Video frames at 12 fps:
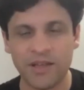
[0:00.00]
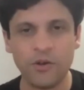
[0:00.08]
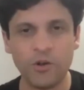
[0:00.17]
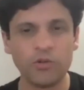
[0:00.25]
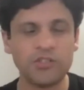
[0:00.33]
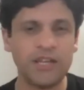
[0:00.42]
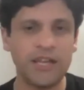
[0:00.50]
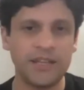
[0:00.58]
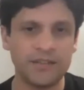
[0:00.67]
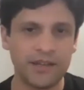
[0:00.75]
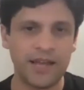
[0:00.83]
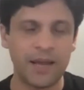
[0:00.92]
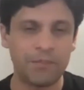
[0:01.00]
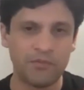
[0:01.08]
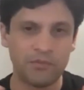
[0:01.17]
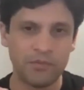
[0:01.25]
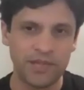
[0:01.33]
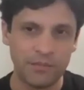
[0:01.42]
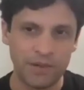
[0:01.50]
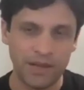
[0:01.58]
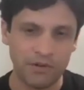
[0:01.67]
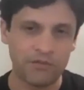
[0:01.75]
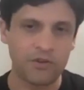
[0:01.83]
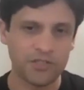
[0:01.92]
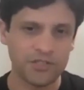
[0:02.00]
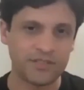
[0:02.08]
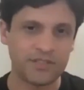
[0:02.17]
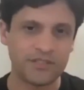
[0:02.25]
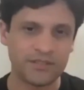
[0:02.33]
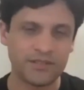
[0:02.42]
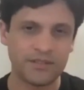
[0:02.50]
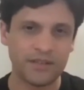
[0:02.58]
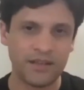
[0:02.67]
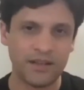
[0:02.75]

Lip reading: No change can happen from the same level of consciousness.